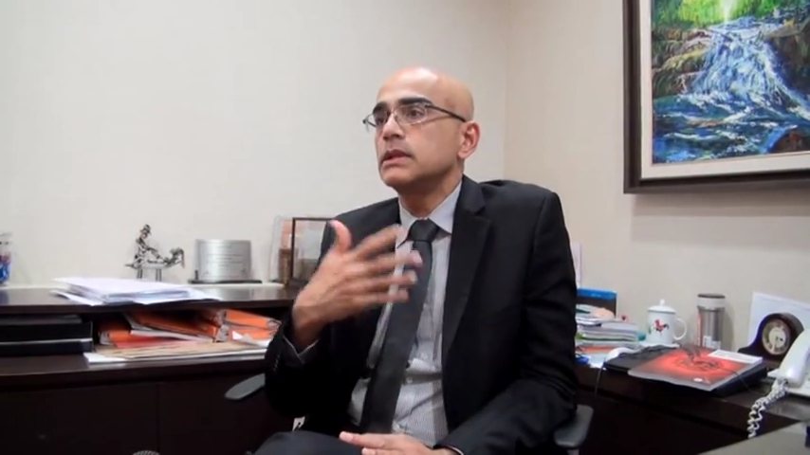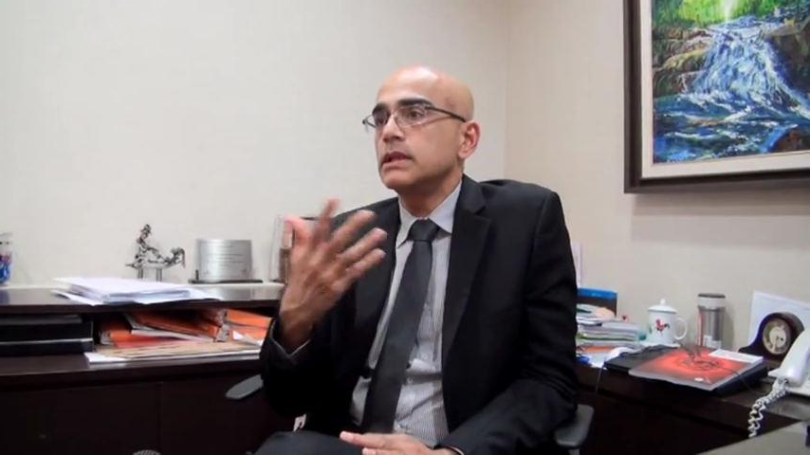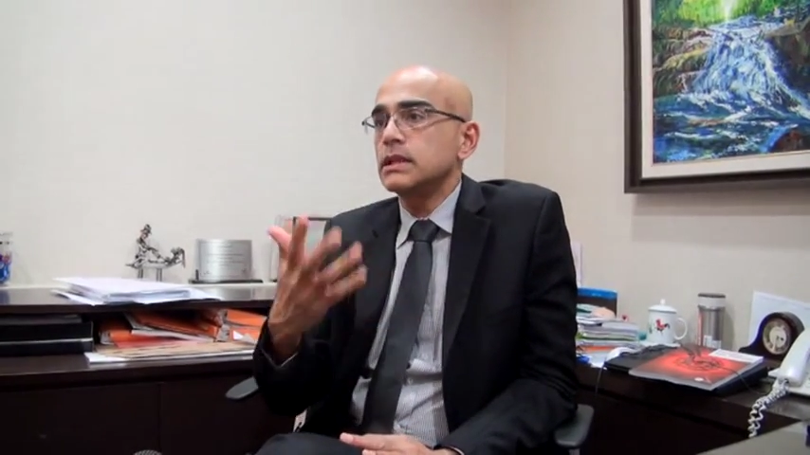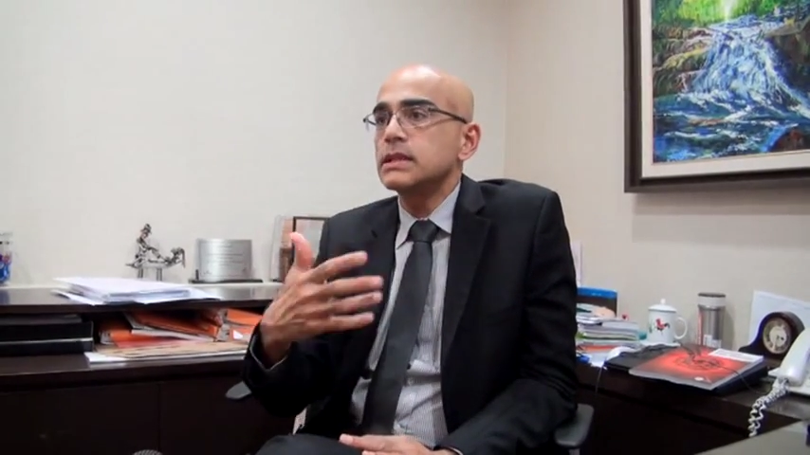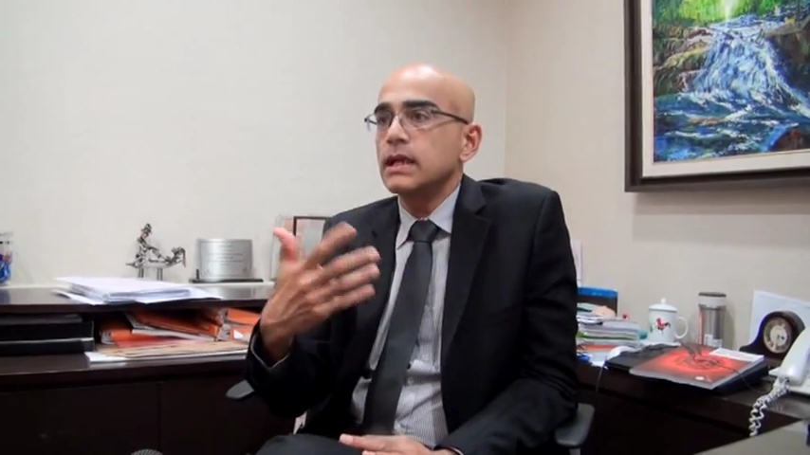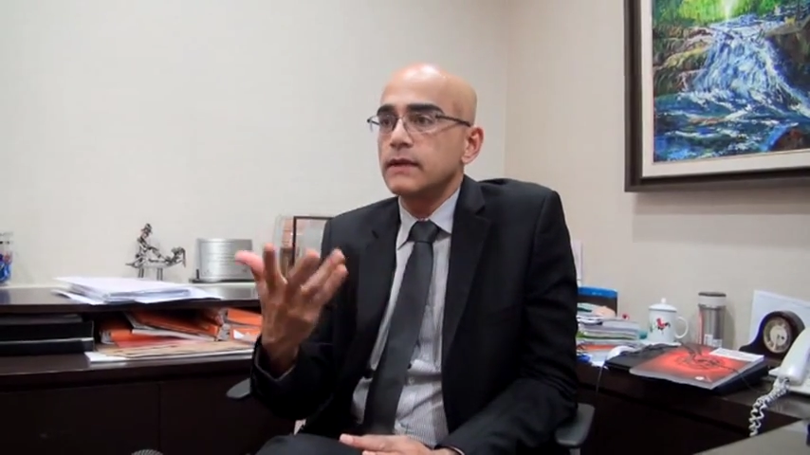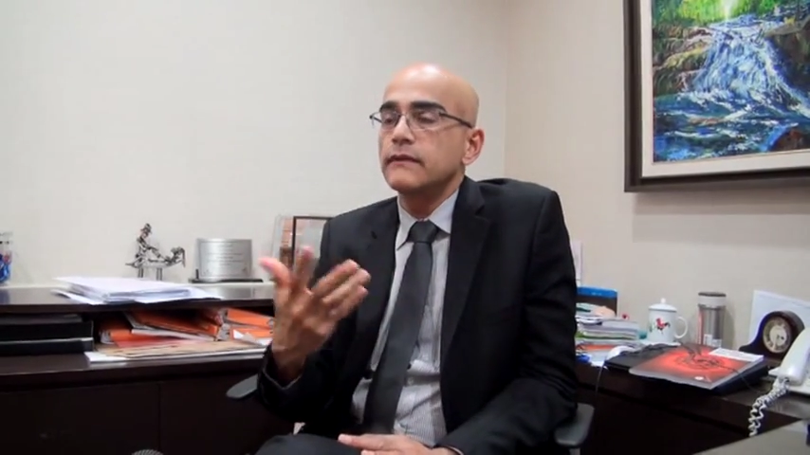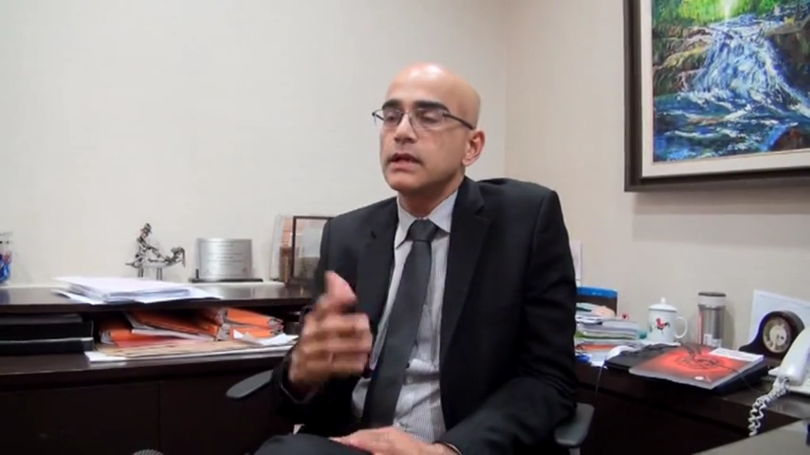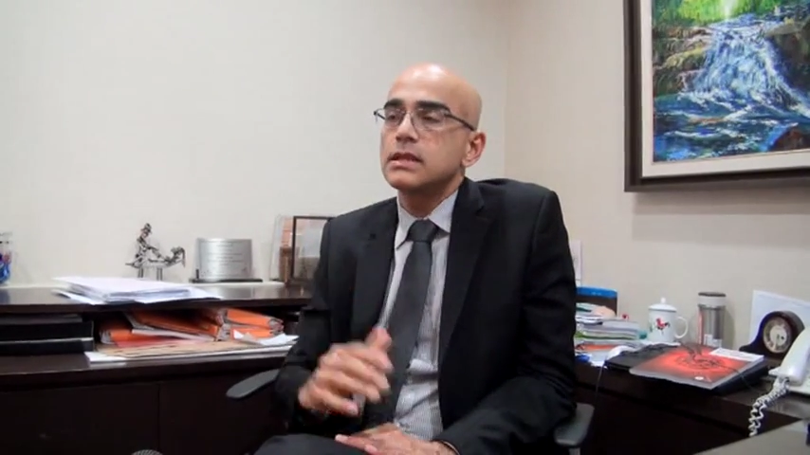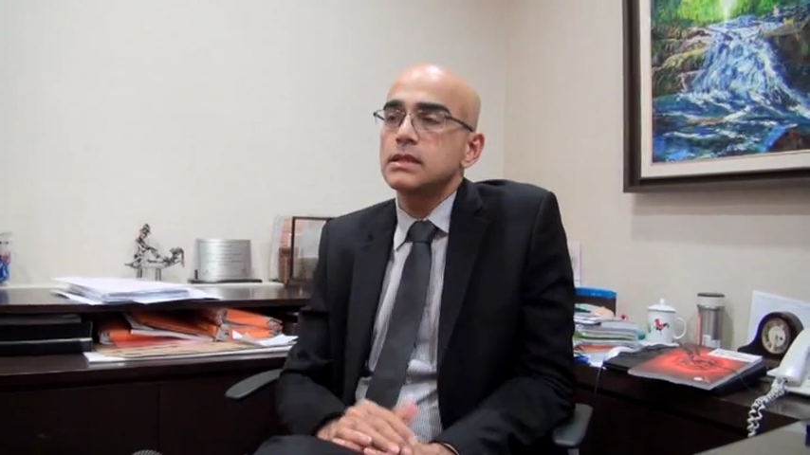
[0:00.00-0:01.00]
And these are
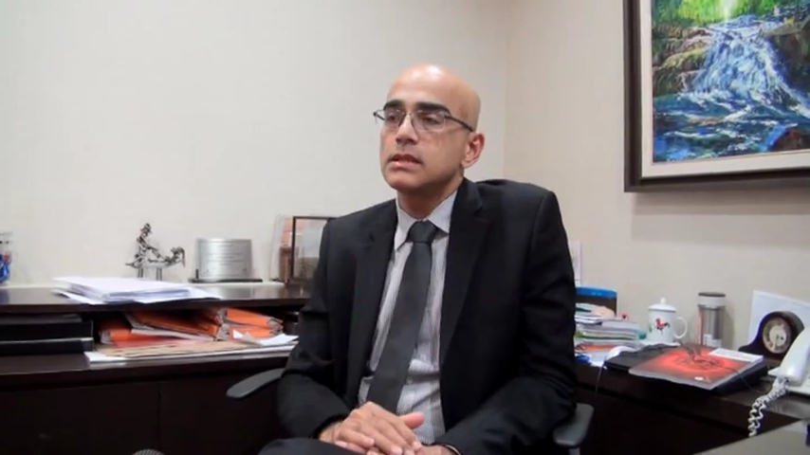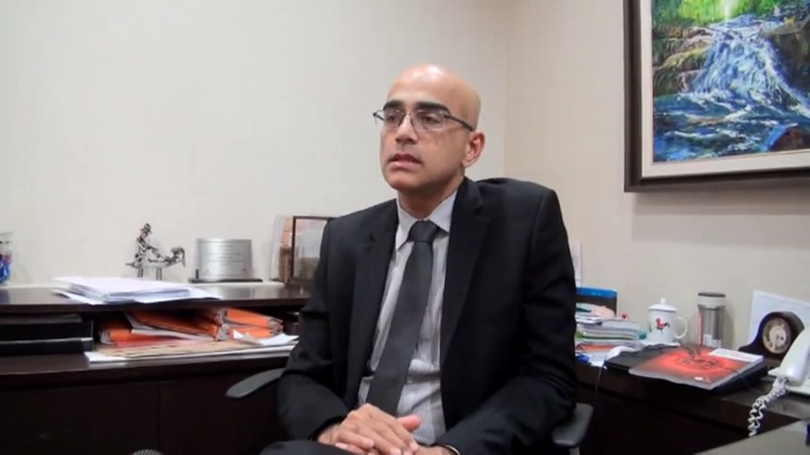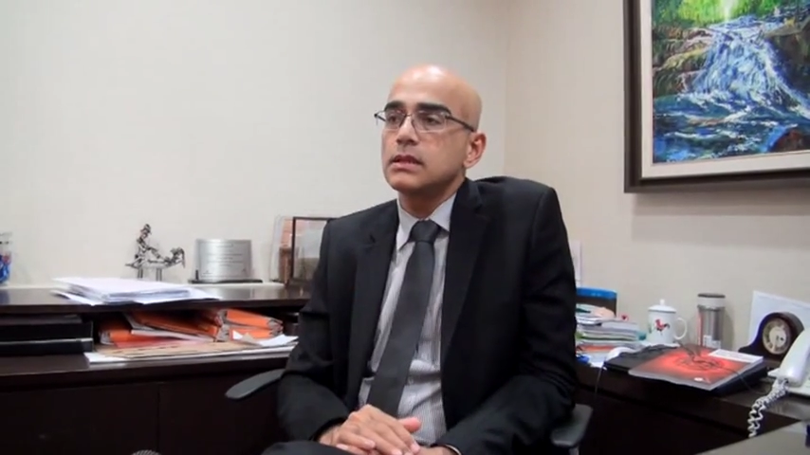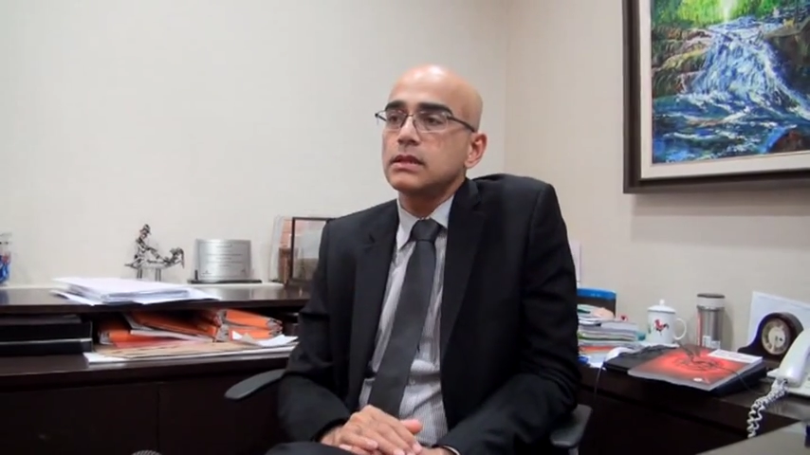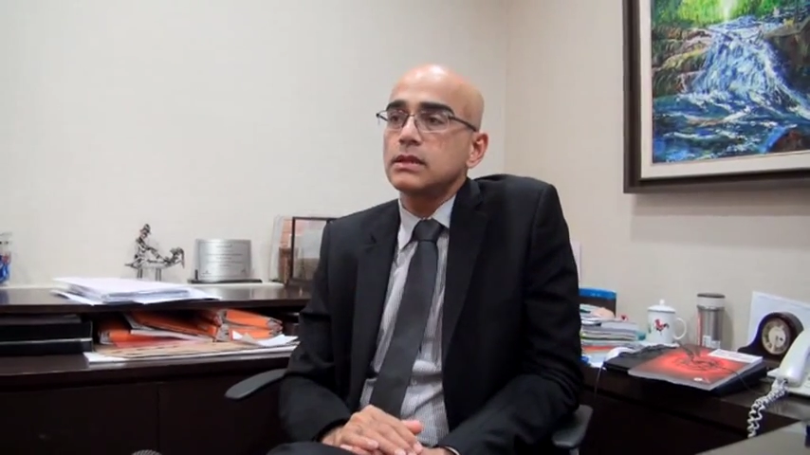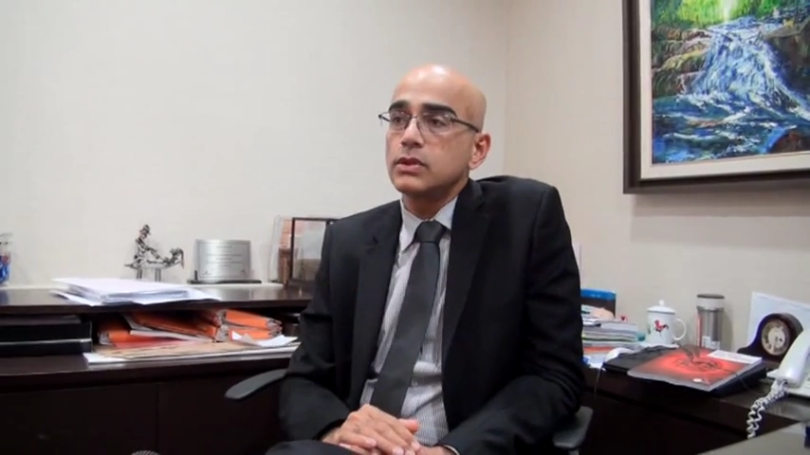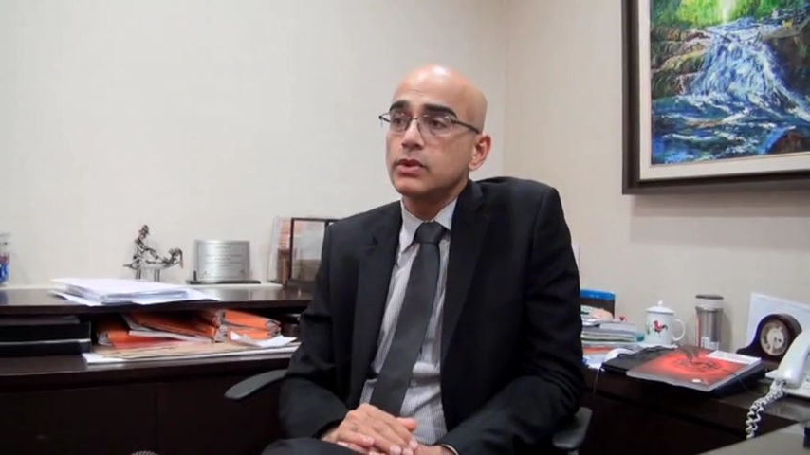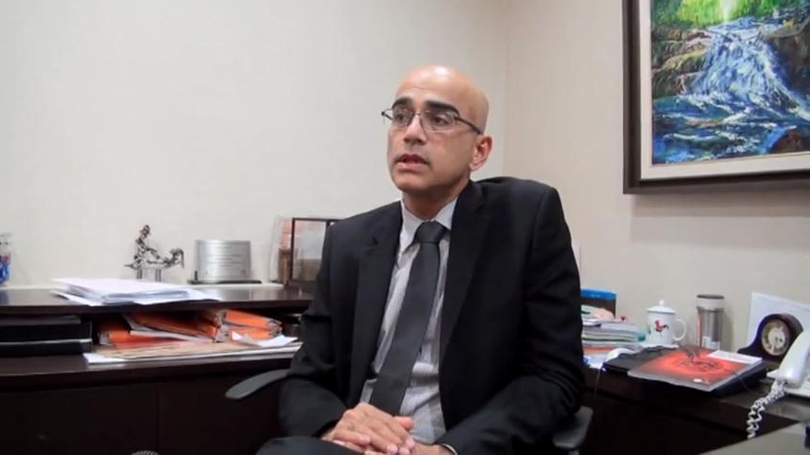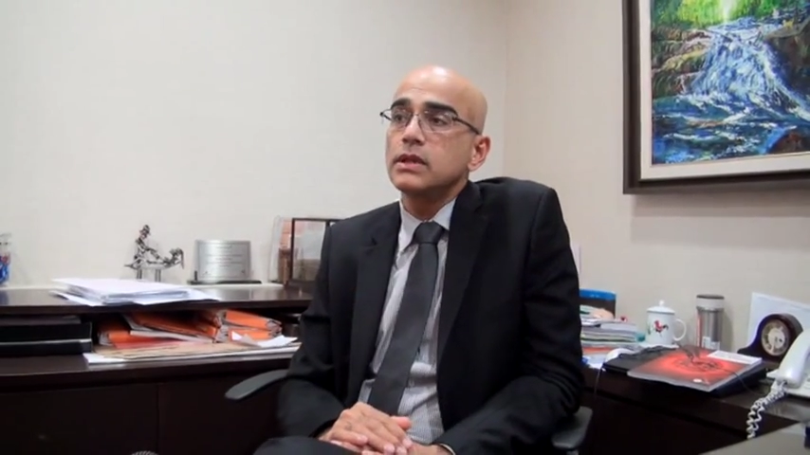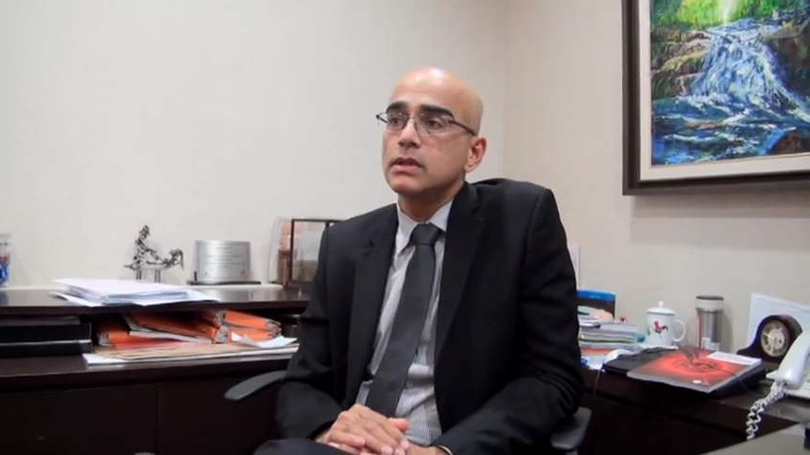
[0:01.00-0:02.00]
advances
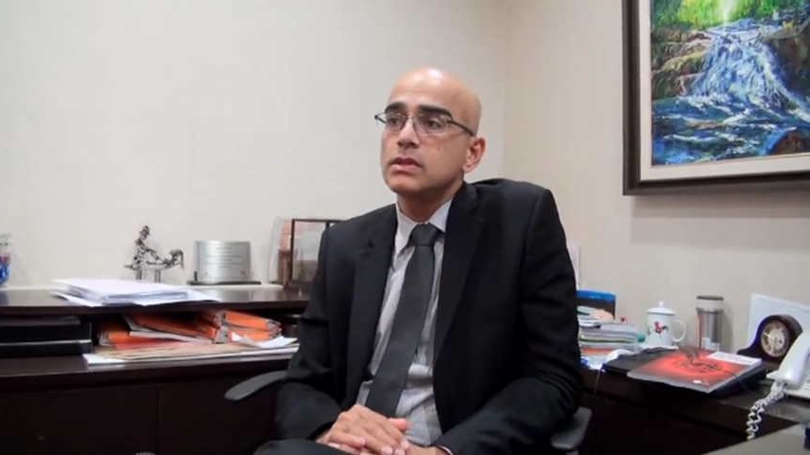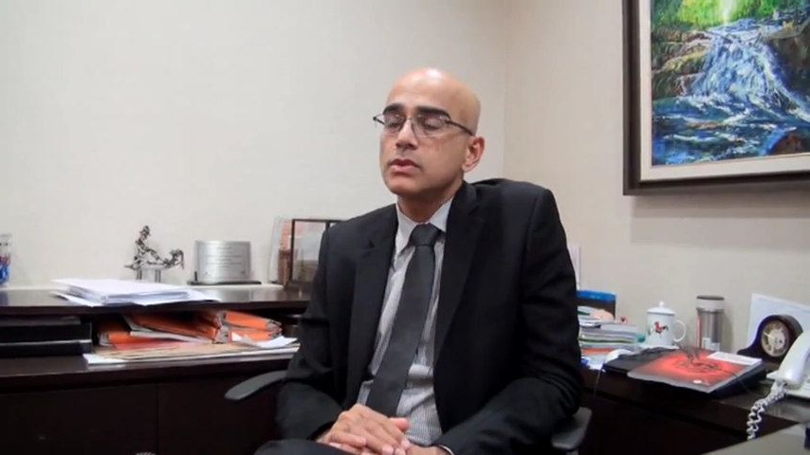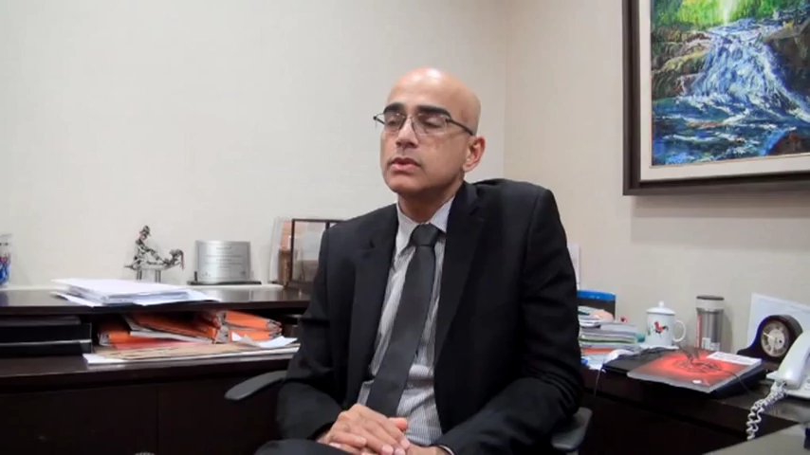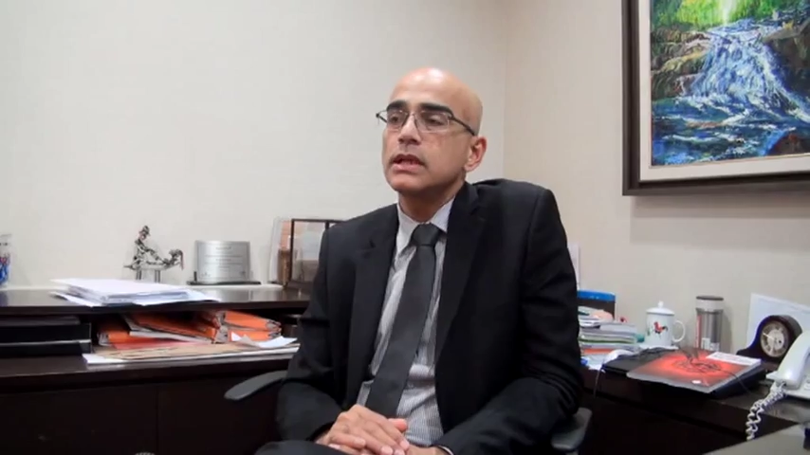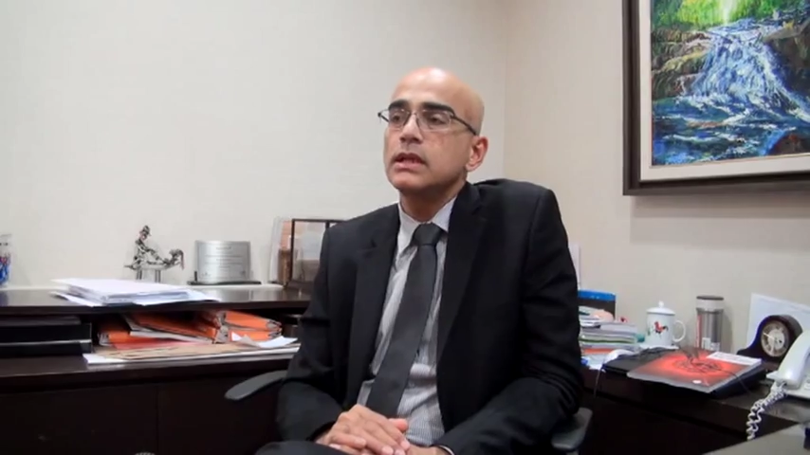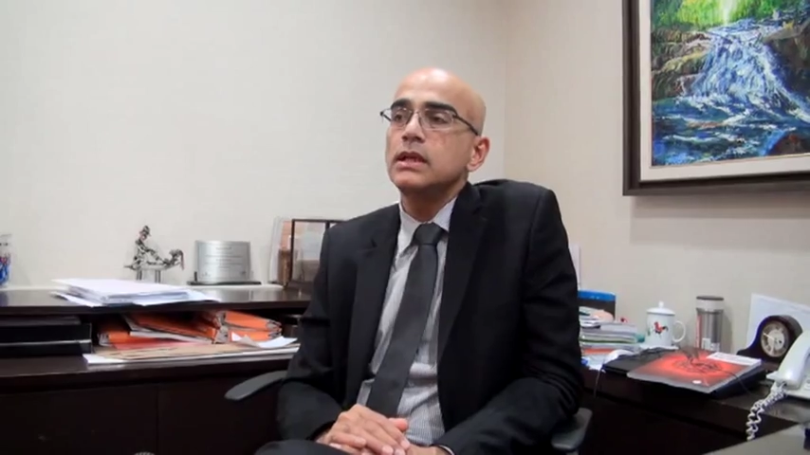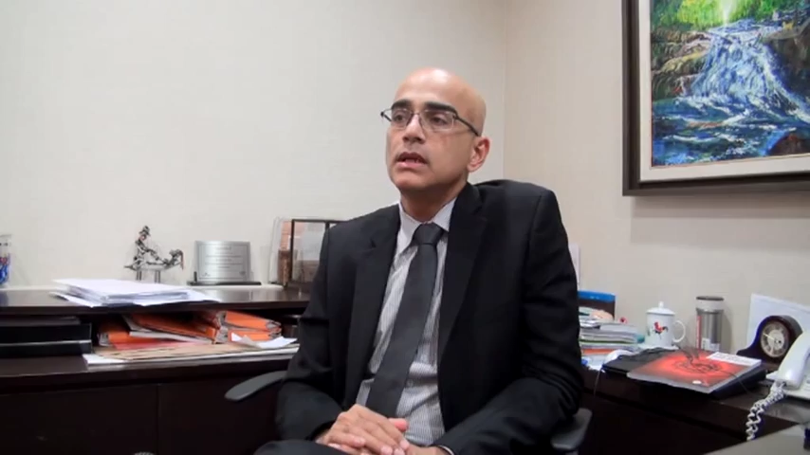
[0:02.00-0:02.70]
going on so that